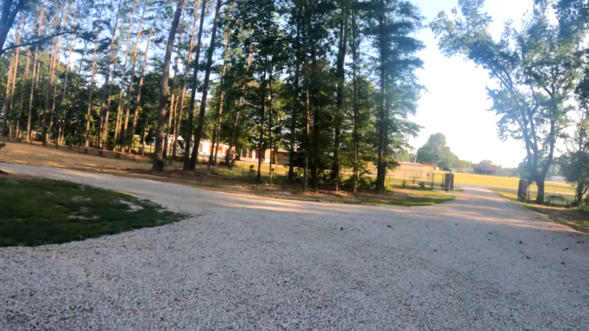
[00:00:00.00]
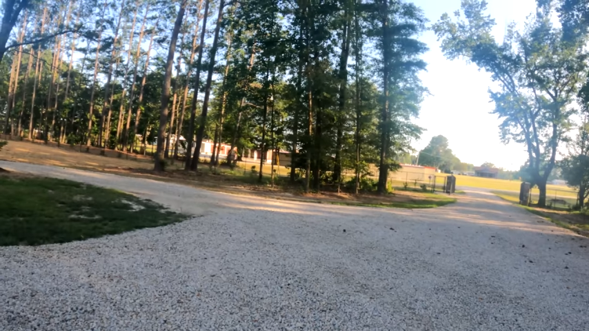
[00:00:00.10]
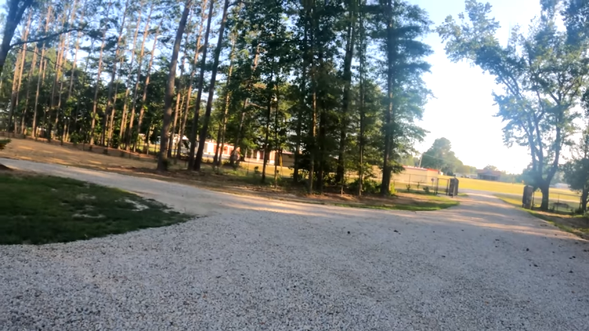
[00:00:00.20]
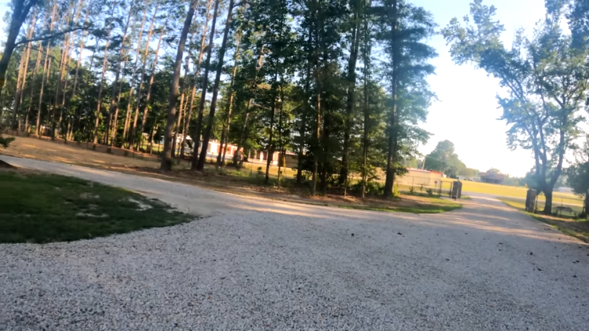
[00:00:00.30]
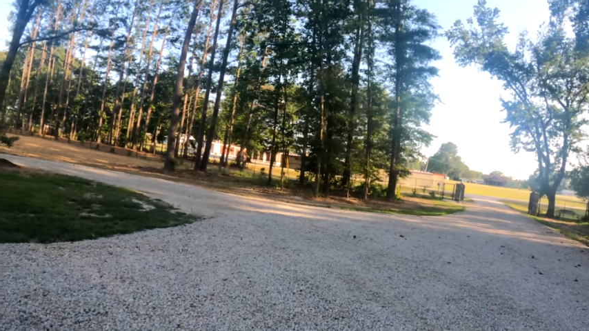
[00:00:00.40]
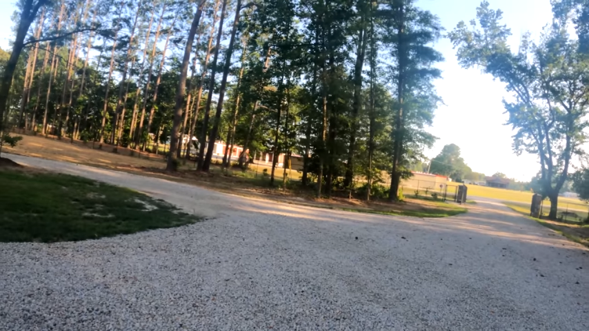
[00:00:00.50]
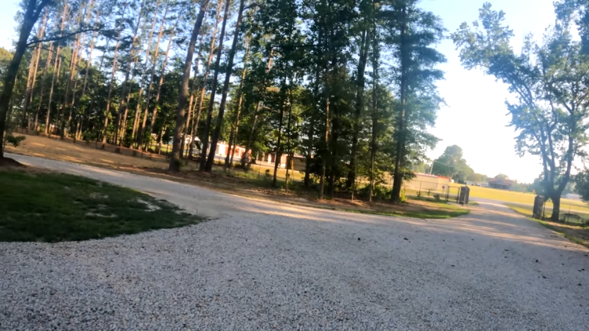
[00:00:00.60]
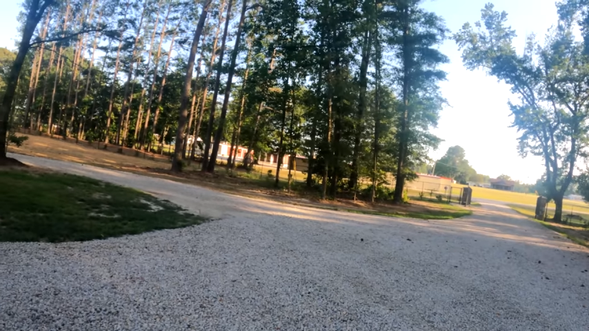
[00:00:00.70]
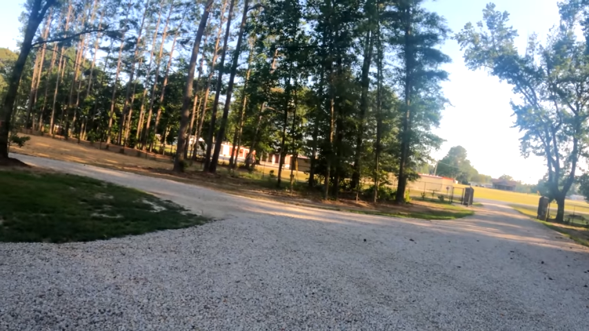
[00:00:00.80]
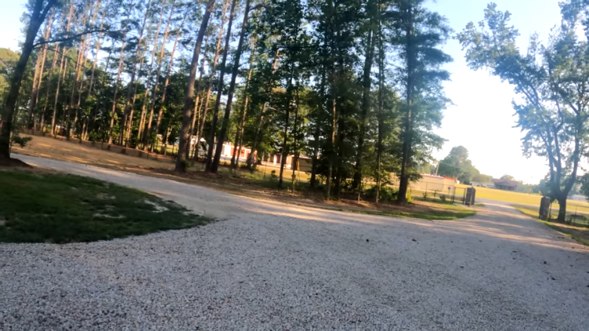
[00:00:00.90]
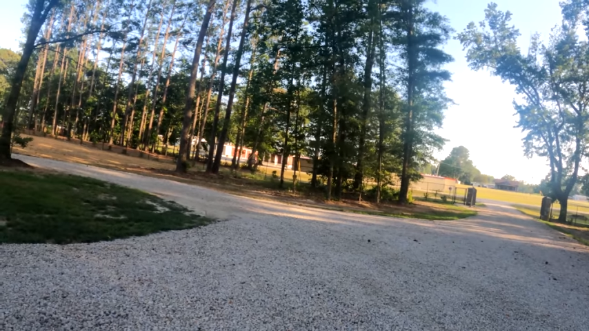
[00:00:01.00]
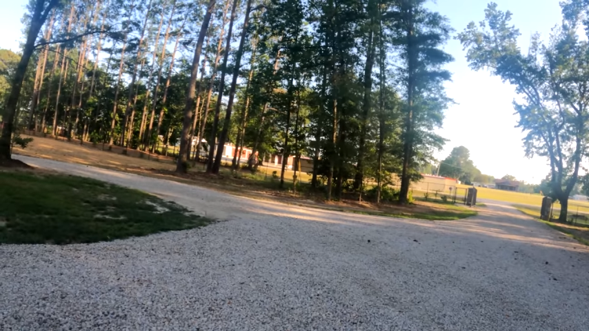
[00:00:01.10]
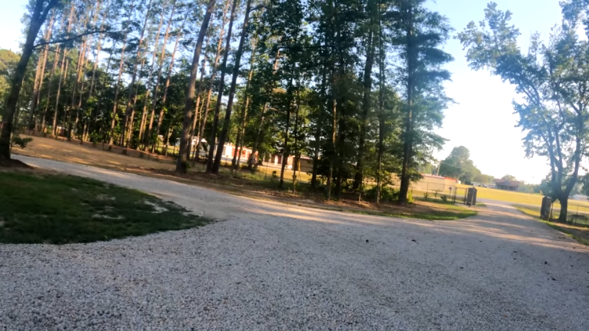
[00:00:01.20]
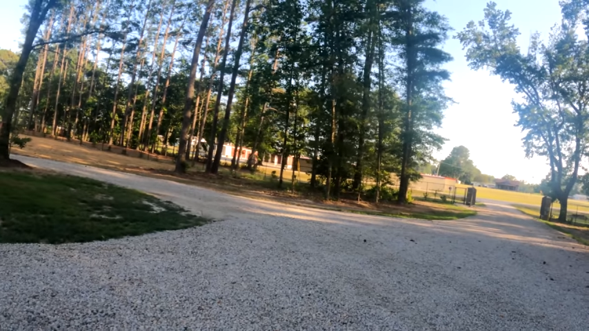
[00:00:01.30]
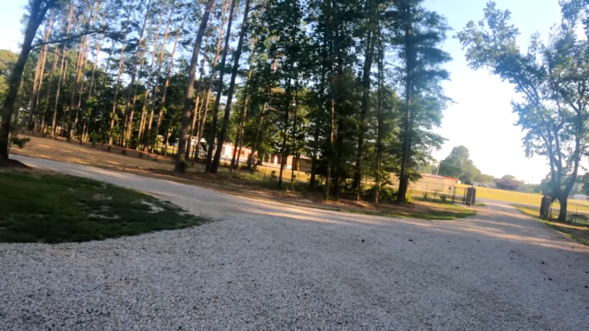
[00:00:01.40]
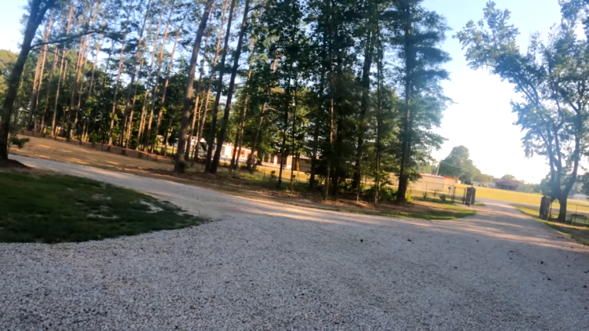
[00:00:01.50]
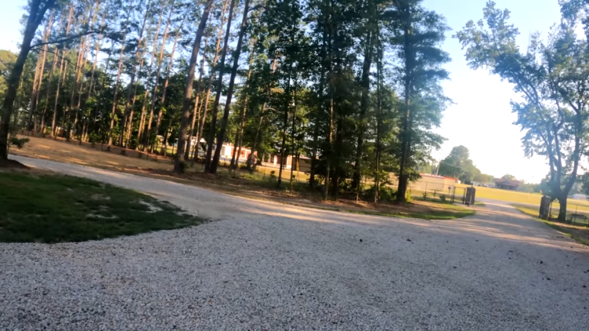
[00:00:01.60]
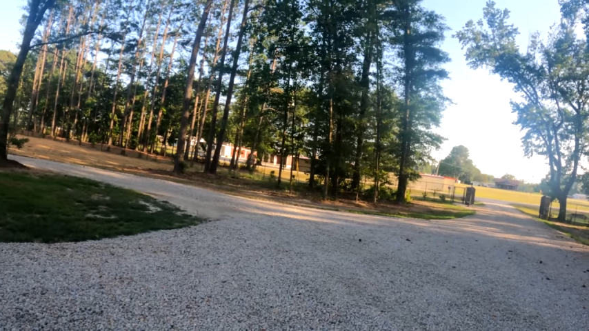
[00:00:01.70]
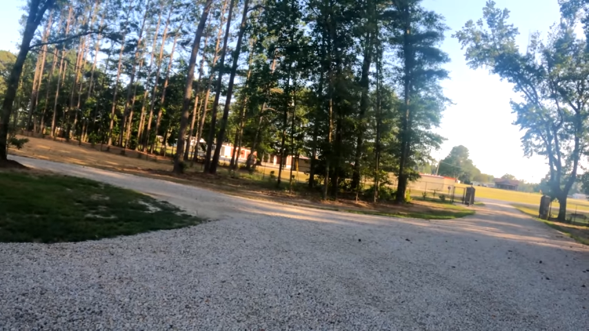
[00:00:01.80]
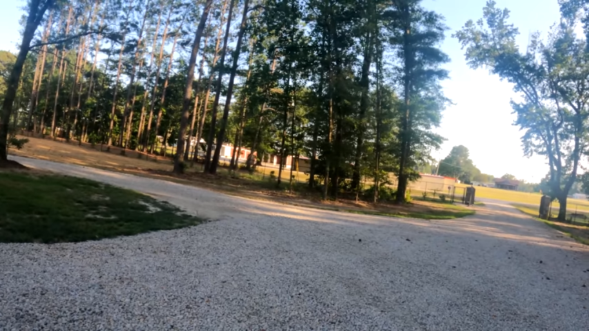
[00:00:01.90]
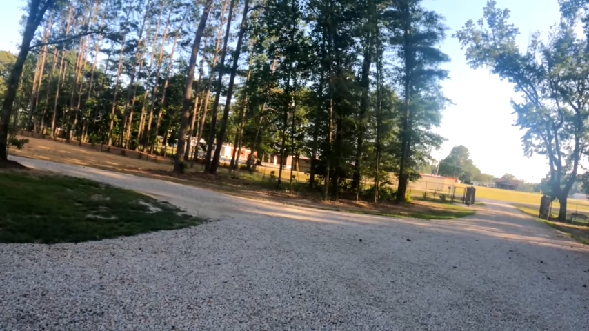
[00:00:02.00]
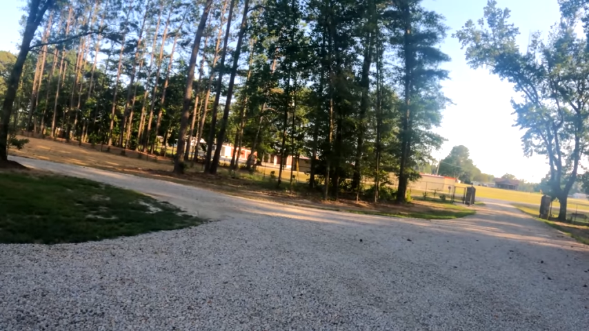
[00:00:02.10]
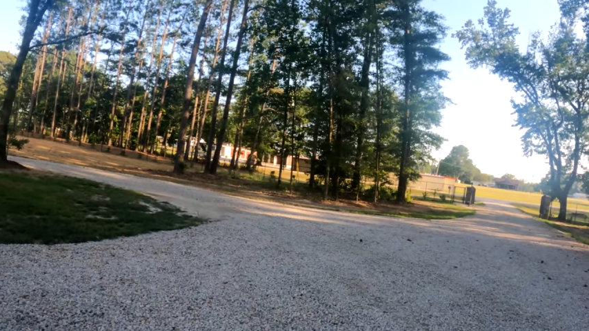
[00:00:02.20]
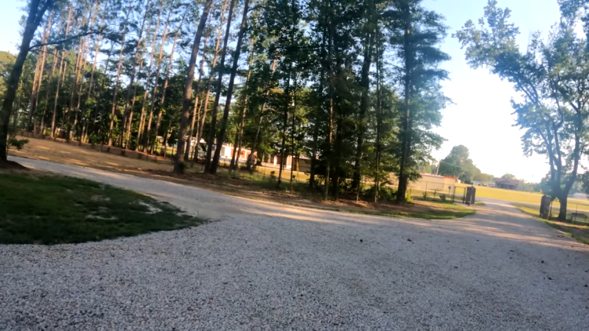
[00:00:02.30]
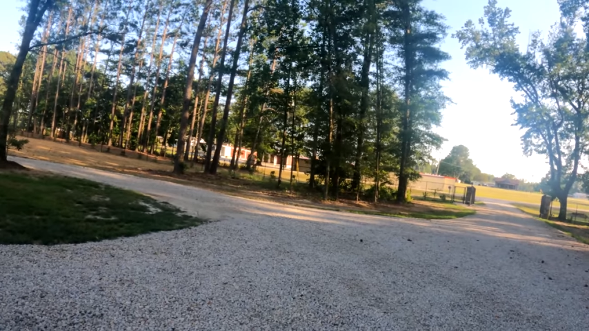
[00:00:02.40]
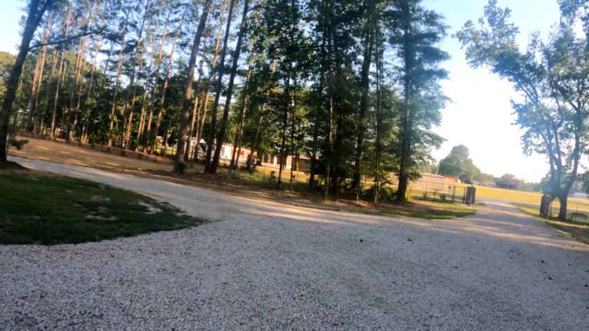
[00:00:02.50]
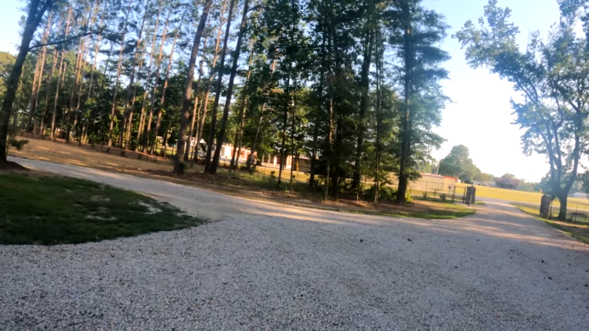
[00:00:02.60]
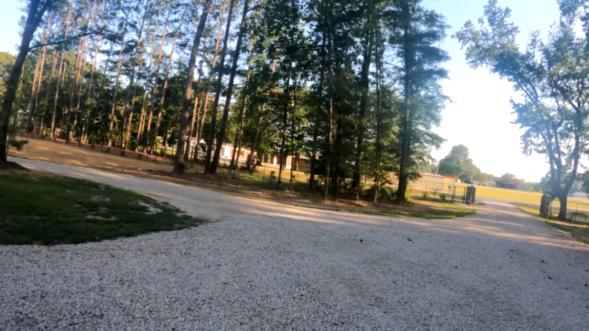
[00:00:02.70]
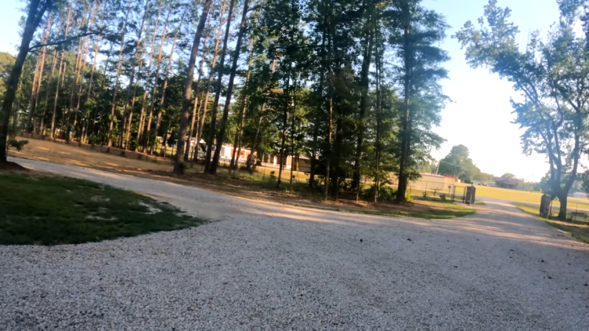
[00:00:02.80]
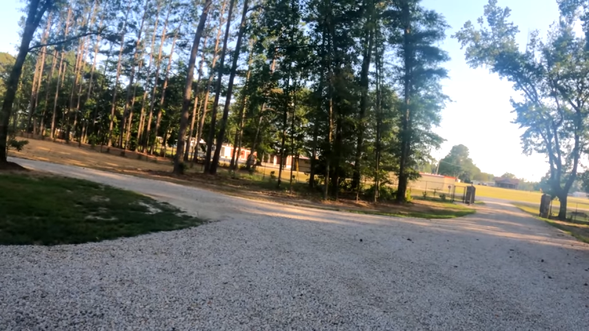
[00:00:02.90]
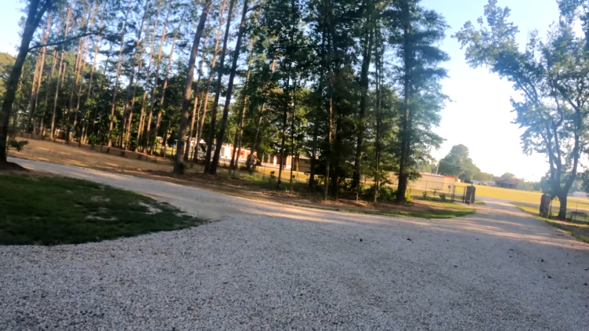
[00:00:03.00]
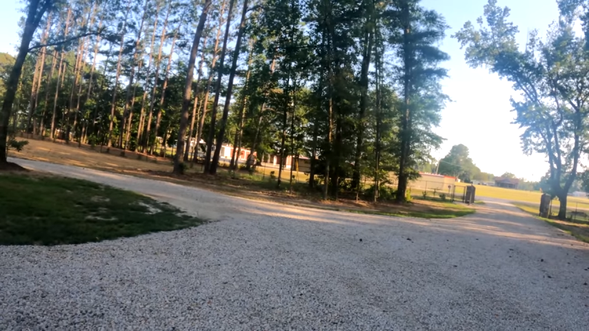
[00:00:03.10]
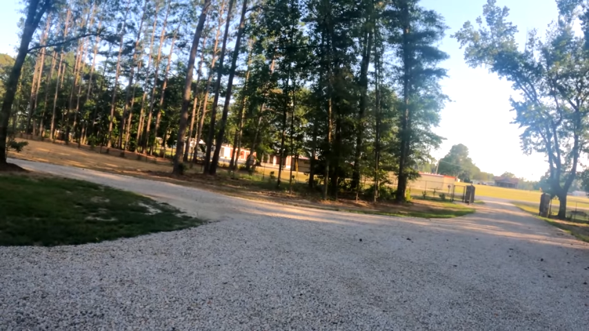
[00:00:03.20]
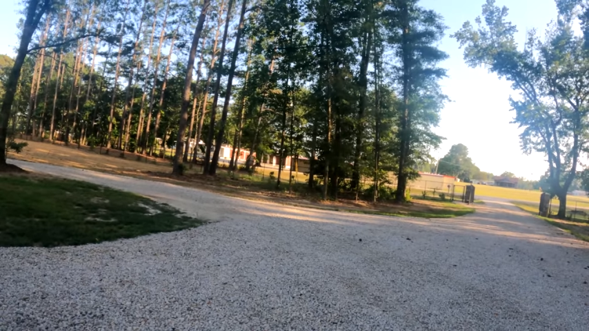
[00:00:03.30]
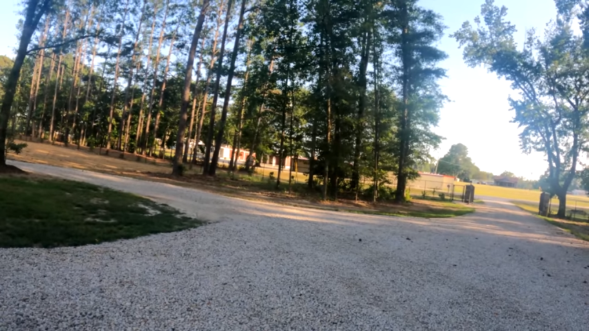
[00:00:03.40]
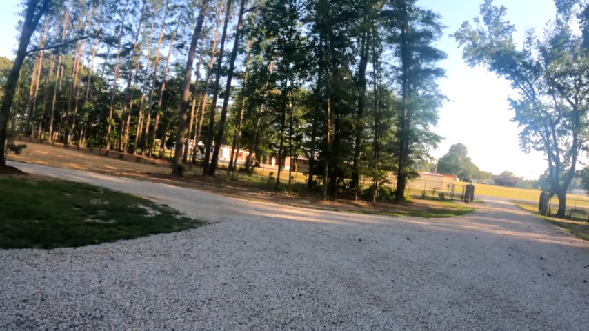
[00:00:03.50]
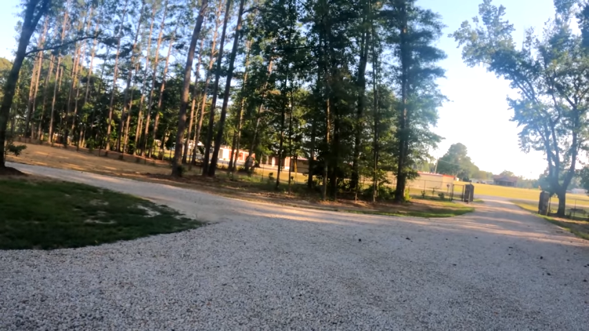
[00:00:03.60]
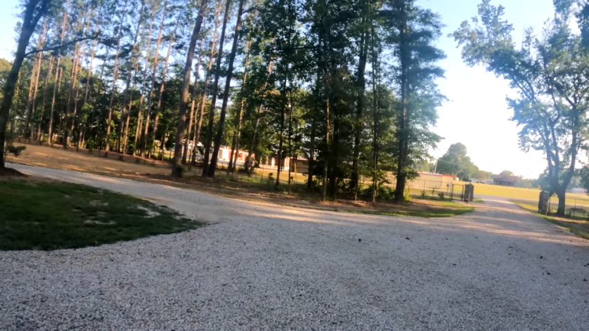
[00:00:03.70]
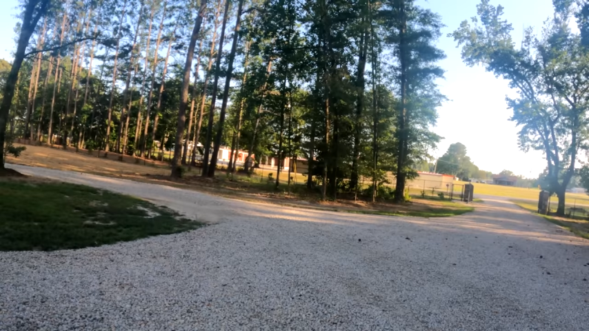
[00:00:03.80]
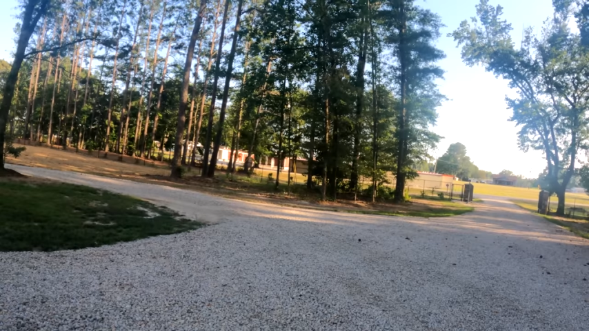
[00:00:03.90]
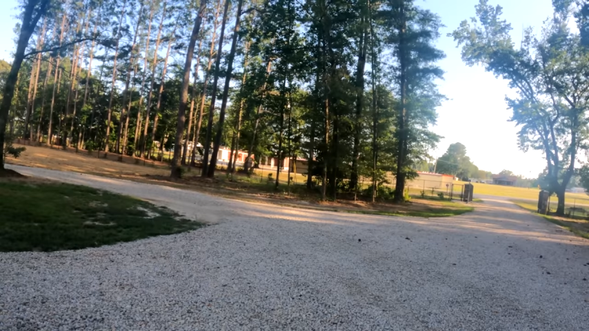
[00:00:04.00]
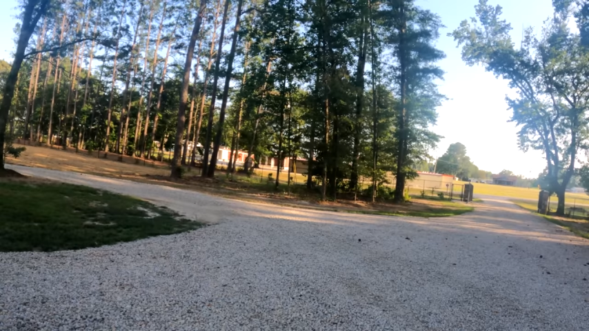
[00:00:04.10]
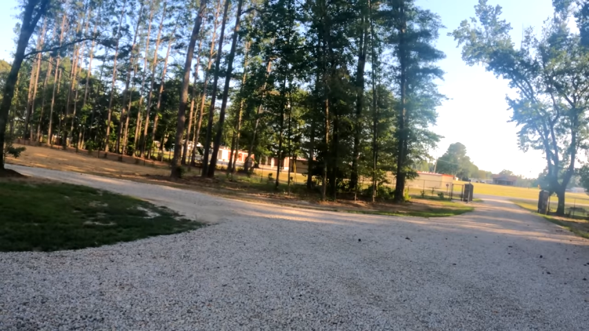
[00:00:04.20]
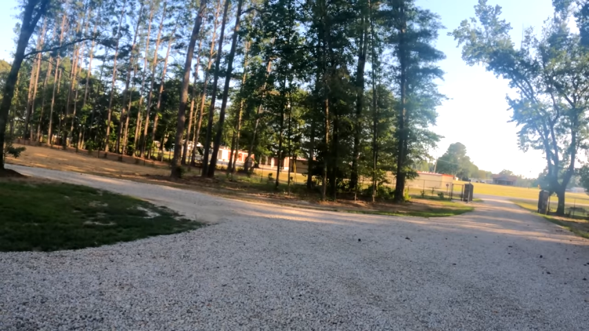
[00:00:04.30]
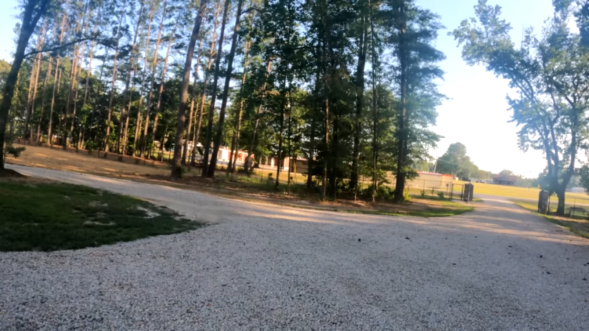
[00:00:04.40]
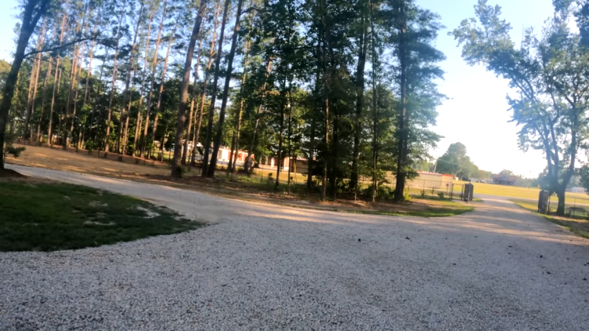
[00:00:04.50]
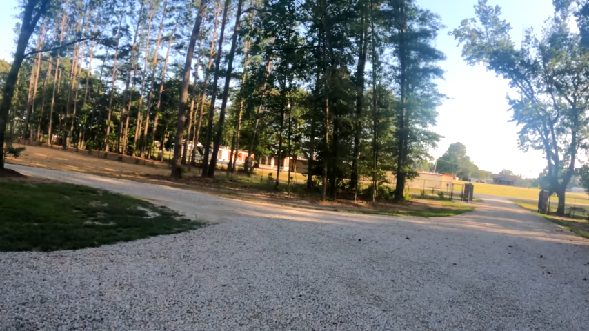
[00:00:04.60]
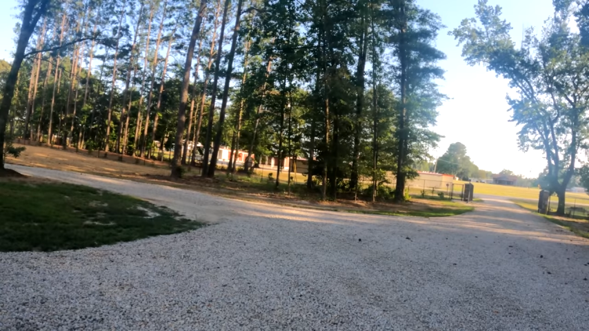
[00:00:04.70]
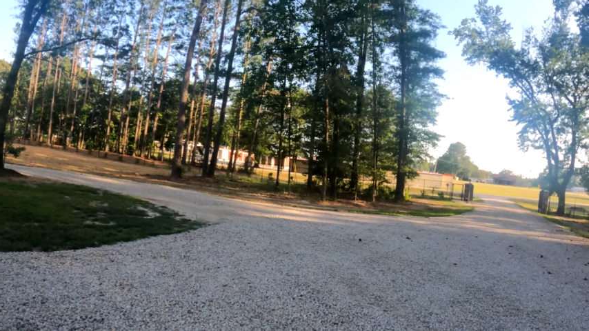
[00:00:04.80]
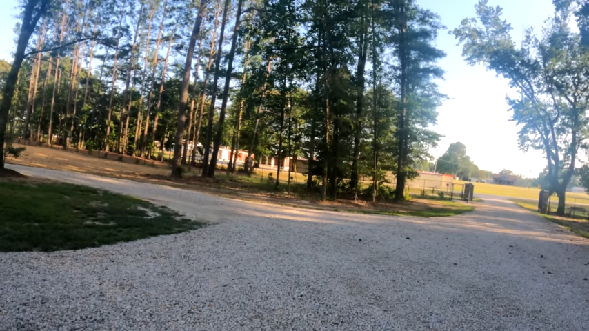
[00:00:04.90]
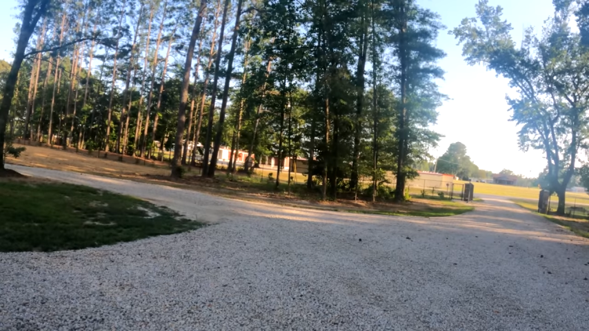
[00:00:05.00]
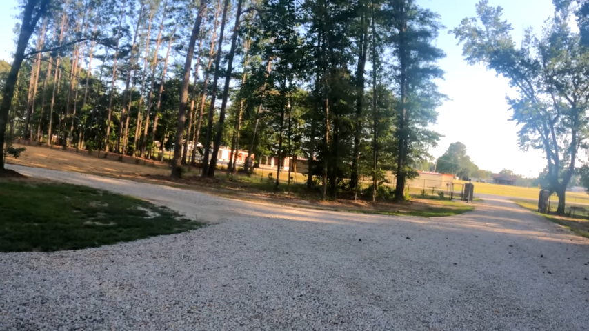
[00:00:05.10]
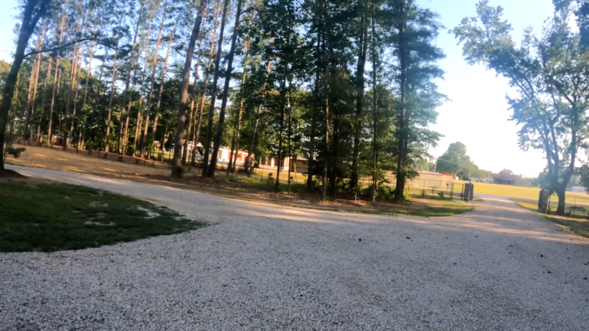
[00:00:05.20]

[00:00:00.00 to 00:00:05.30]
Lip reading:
(no speaker visible)